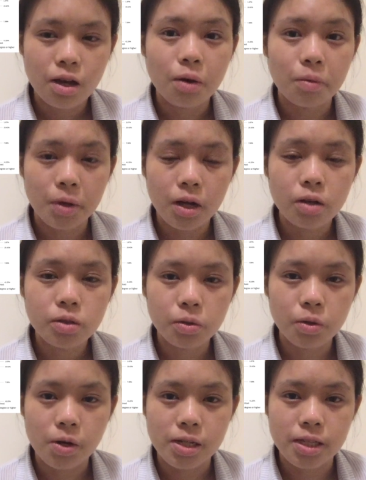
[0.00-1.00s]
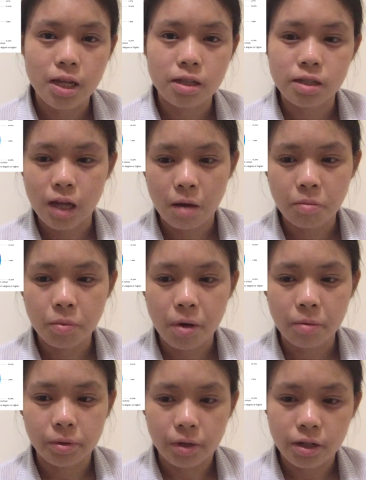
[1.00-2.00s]
We also noticed that the sample
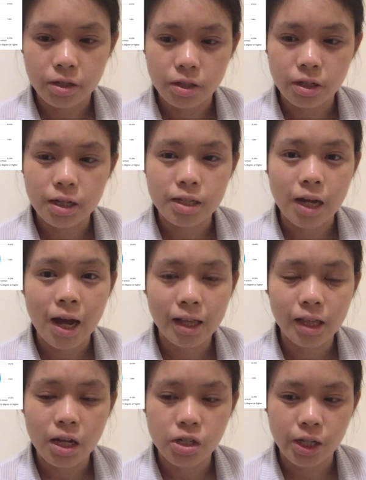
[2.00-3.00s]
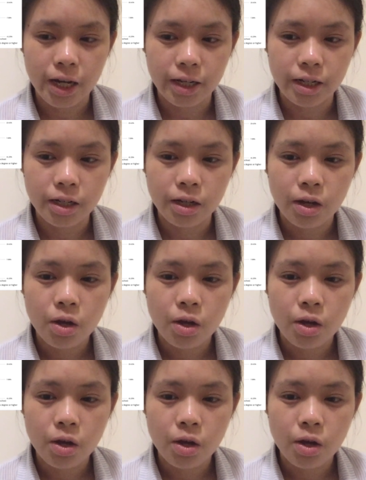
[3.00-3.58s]
population is highly educated,